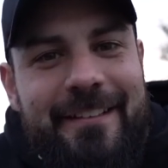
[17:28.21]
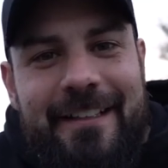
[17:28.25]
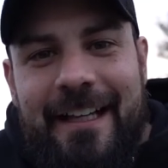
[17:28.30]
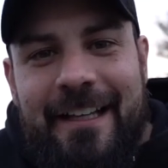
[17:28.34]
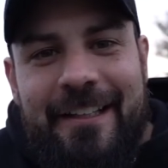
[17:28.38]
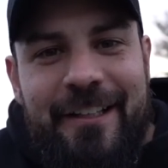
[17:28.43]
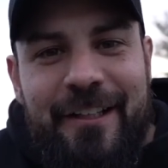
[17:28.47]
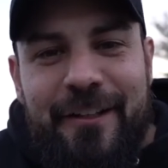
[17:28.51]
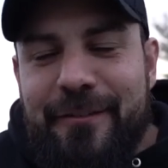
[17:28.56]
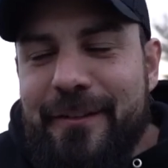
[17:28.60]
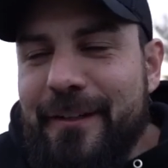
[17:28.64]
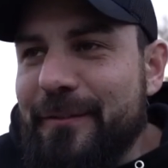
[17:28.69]
I
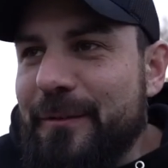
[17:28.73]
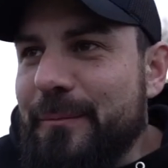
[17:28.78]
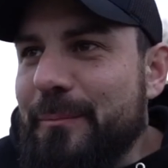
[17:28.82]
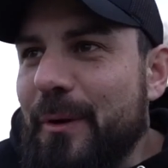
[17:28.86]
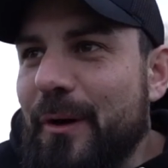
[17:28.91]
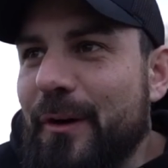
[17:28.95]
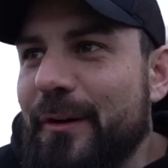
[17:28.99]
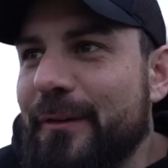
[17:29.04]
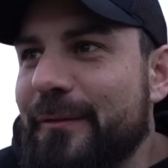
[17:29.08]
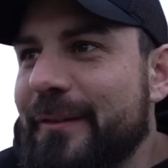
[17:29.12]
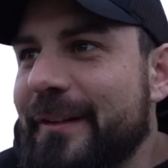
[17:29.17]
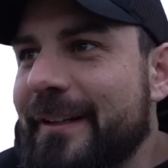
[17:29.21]
love every
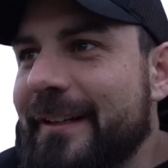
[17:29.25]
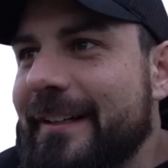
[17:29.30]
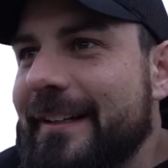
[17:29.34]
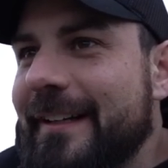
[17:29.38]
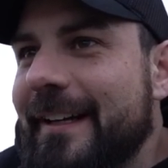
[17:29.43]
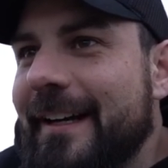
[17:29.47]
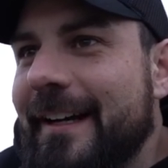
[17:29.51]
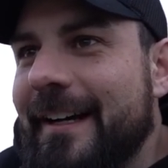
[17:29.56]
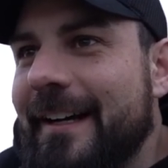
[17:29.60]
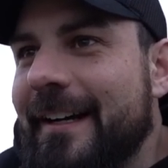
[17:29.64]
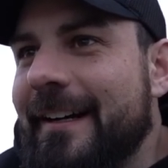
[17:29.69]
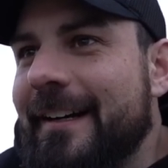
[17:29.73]
part of it.
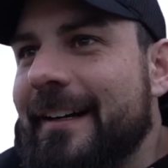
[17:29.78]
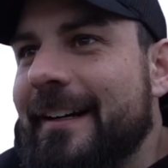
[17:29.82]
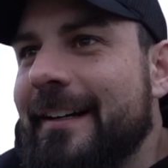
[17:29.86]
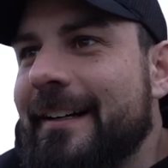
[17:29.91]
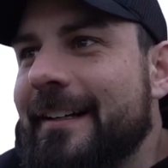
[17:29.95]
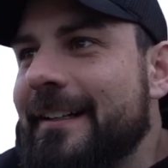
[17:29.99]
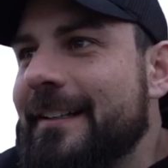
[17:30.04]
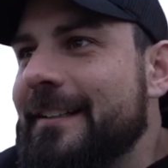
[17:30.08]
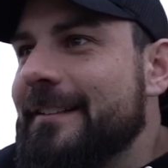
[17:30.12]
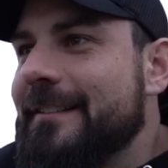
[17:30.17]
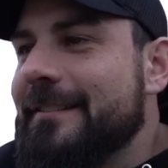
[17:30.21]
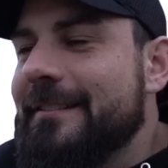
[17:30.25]

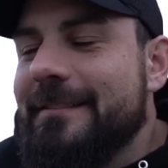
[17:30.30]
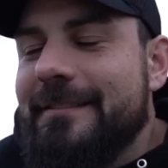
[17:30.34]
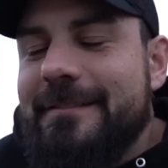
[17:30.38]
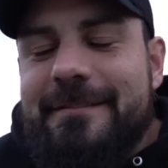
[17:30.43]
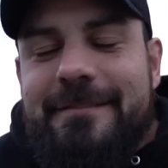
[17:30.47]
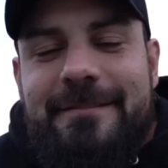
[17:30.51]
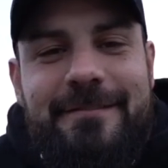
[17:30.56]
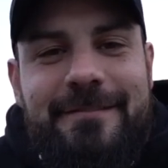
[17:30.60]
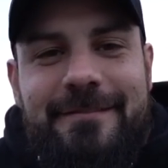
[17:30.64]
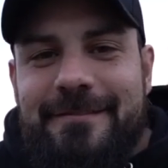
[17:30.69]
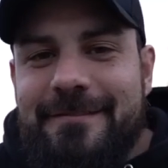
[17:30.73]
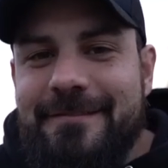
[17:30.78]
I
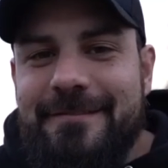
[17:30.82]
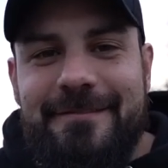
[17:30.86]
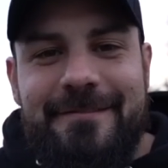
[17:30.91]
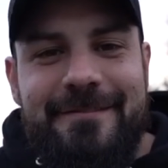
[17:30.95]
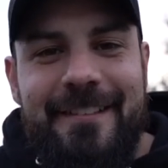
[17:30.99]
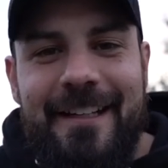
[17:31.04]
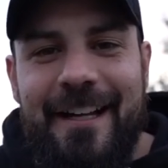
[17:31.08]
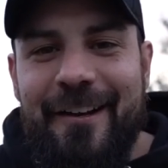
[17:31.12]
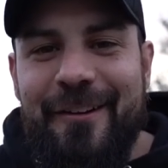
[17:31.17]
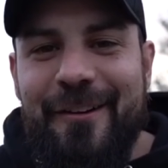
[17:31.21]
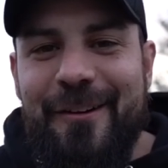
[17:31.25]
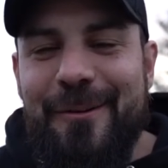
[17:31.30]

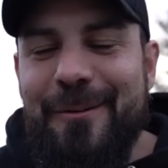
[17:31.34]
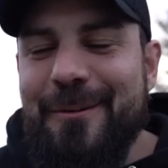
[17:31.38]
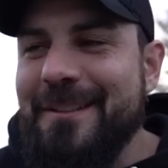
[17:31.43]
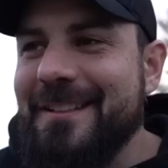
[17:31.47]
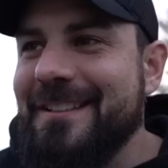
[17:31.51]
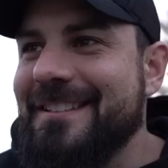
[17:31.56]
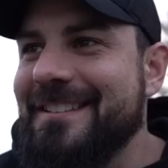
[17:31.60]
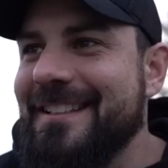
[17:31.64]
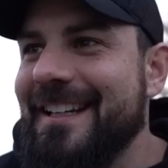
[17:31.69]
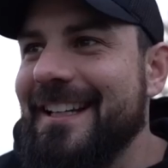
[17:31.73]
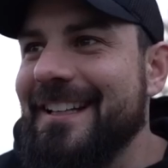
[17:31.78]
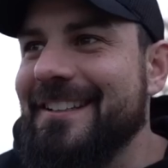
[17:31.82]
don't know what
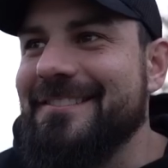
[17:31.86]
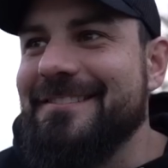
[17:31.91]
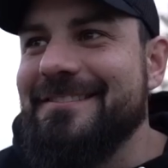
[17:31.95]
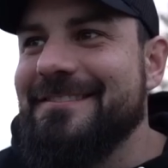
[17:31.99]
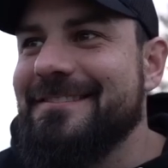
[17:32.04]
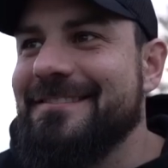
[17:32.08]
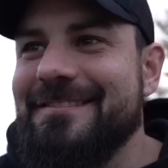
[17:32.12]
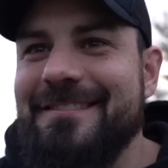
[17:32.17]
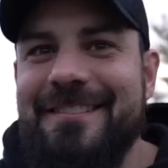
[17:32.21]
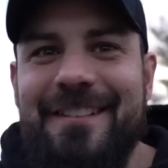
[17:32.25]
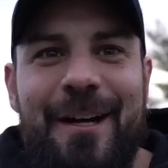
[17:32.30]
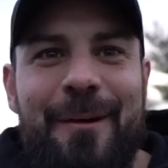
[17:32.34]
to say.
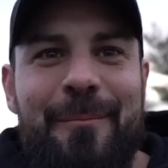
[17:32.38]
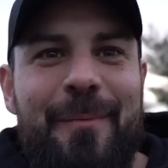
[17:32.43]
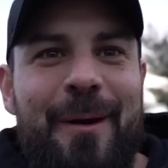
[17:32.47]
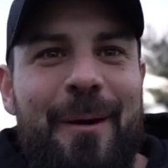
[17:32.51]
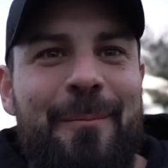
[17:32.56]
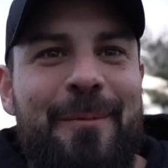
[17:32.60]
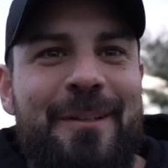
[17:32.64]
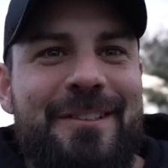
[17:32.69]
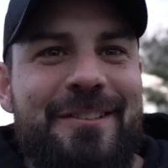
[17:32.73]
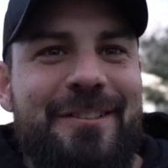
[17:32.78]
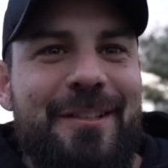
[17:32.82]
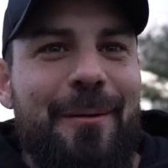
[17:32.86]
I'm
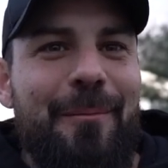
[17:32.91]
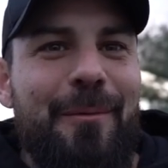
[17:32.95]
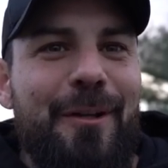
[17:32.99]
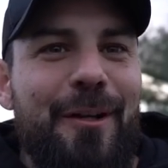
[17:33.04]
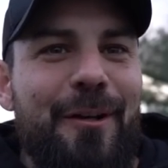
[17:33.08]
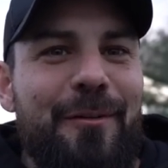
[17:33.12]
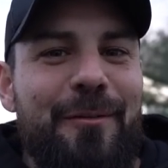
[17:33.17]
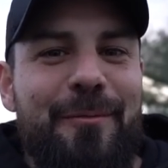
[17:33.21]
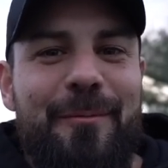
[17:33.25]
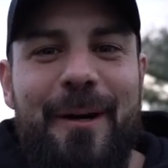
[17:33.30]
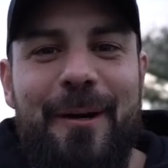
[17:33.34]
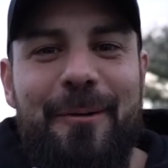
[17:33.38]
gonna stumble
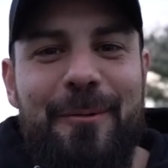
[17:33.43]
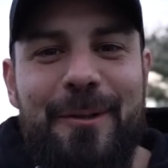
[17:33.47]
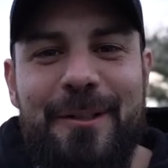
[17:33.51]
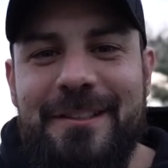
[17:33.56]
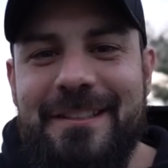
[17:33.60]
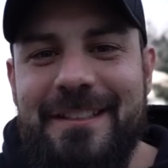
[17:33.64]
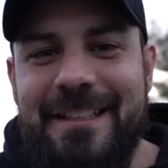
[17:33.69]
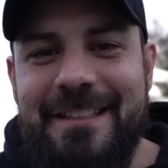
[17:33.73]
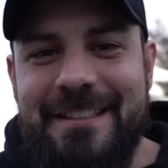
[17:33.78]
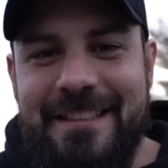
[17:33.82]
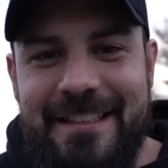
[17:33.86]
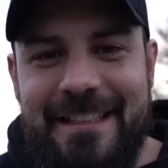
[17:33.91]
over my
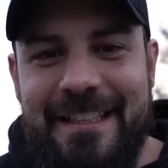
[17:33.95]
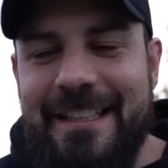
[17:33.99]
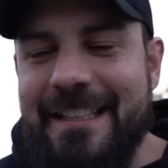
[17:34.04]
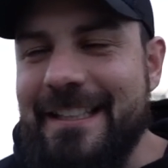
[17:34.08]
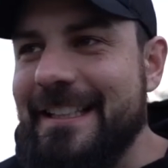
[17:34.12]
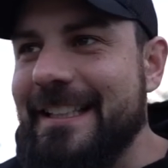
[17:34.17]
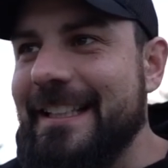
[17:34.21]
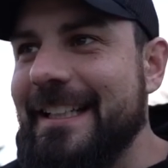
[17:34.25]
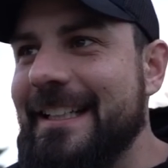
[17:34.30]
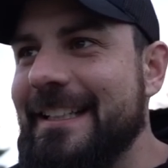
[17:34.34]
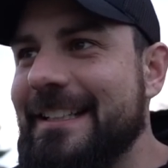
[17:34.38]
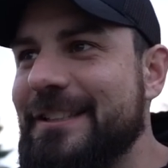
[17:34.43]
words because
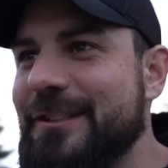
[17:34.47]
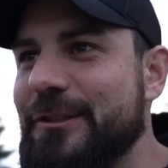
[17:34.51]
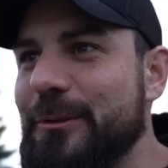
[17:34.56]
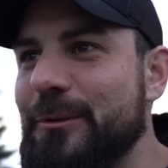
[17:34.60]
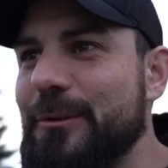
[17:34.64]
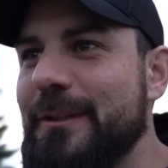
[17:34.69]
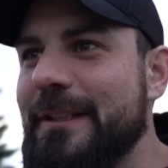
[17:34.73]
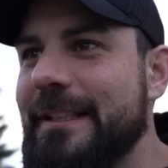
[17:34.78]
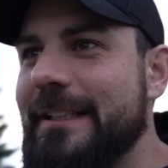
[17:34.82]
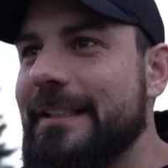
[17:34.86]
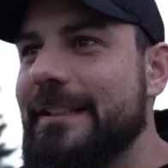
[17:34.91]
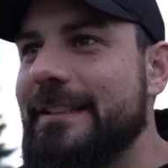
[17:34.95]
it
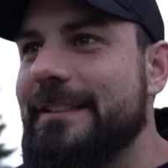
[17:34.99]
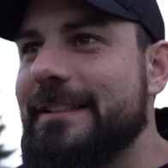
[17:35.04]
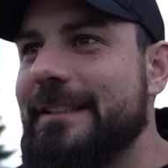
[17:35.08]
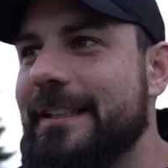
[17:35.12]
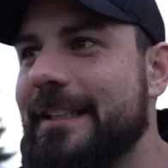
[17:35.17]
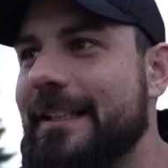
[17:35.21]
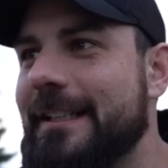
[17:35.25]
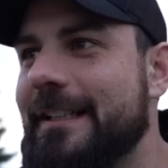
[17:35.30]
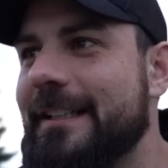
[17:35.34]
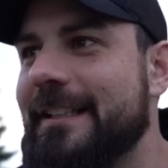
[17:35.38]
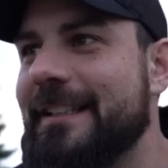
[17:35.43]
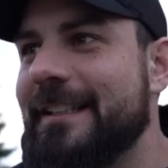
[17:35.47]
truly is.
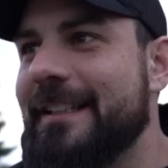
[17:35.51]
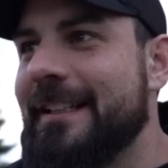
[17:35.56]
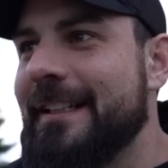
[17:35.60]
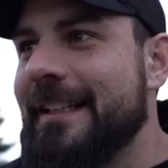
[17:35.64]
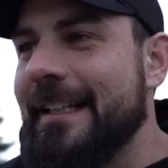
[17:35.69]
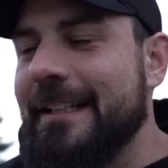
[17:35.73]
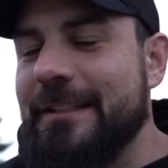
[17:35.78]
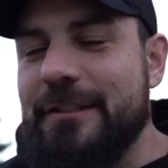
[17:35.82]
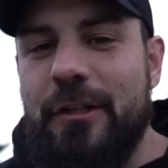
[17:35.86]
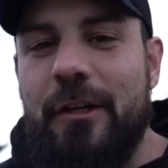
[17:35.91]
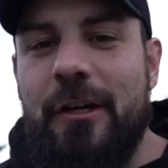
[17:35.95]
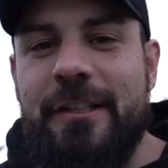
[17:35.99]

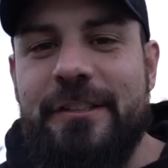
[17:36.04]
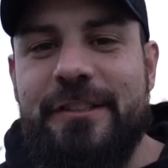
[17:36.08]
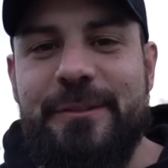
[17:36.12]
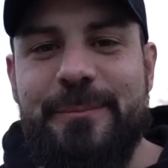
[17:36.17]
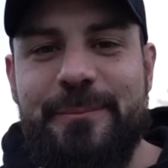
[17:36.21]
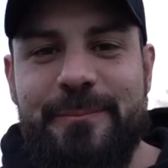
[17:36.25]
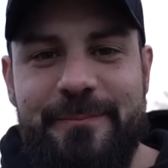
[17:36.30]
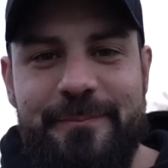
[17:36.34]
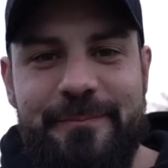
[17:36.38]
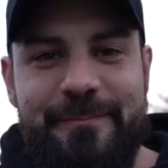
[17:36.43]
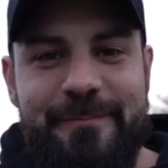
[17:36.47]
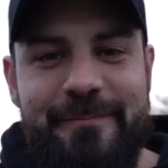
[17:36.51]
It's
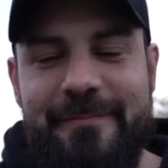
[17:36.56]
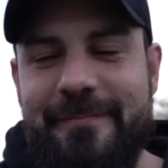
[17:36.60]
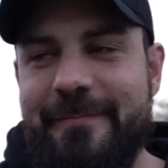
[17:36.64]
awesome.